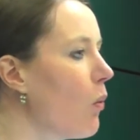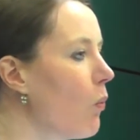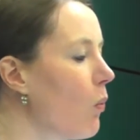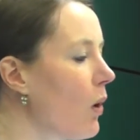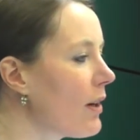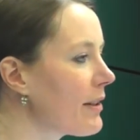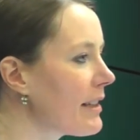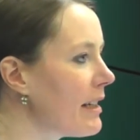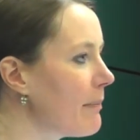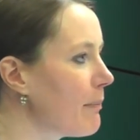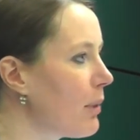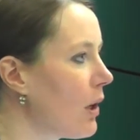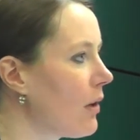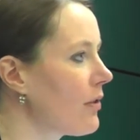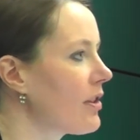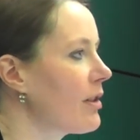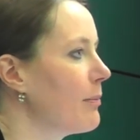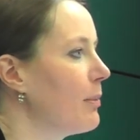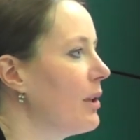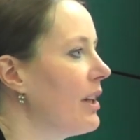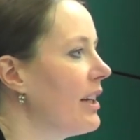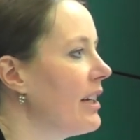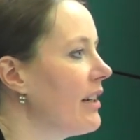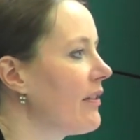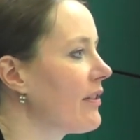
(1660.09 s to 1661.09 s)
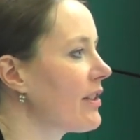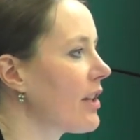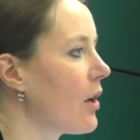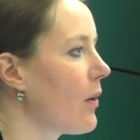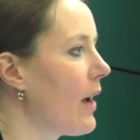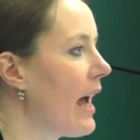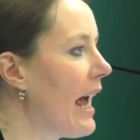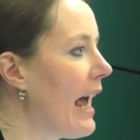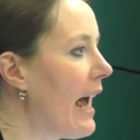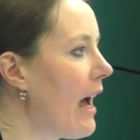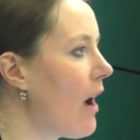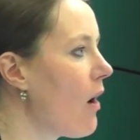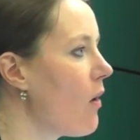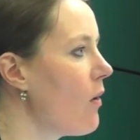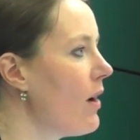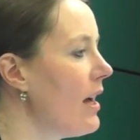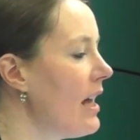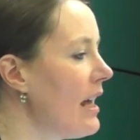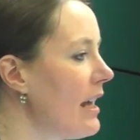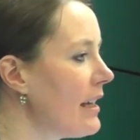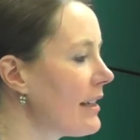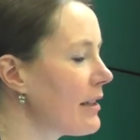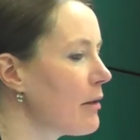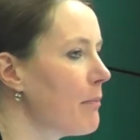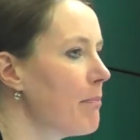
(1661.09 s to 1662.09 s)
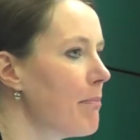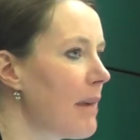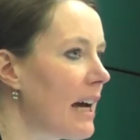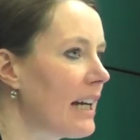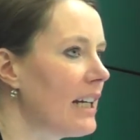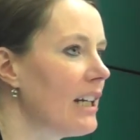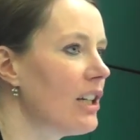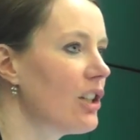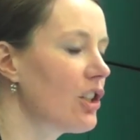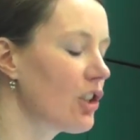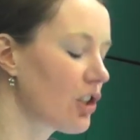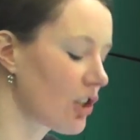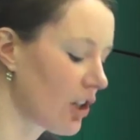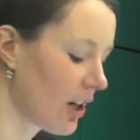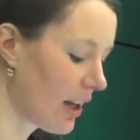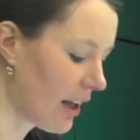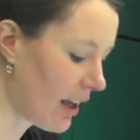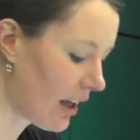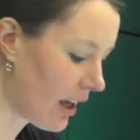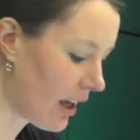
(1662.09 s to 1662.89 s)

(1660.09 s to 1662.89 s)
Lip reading: Was it possible, and if so how, to manage